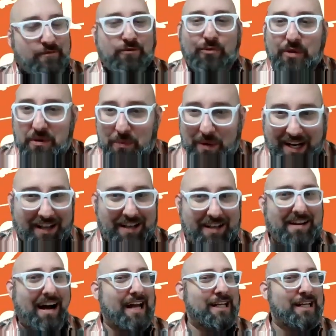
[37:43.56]
every
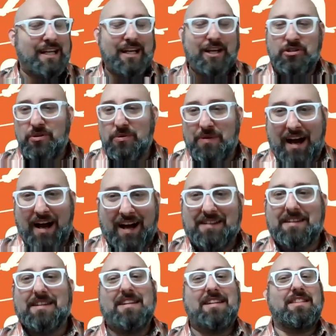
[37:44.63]
week, I kid you
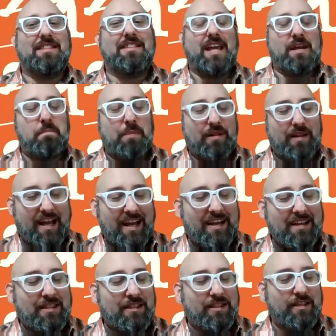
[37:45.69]
not, they
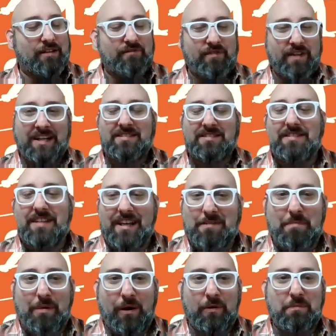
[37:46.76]
played the Vic
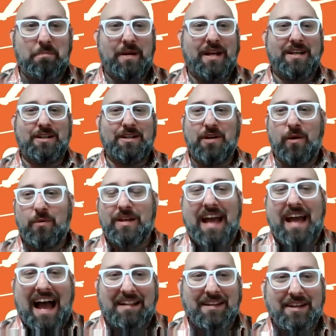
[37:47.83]
Steamboat beating
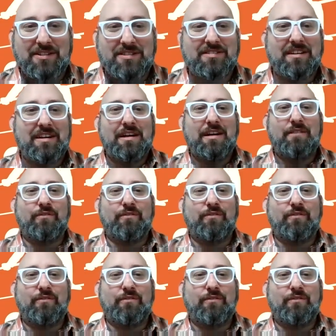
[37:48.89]
Tony Atlas. The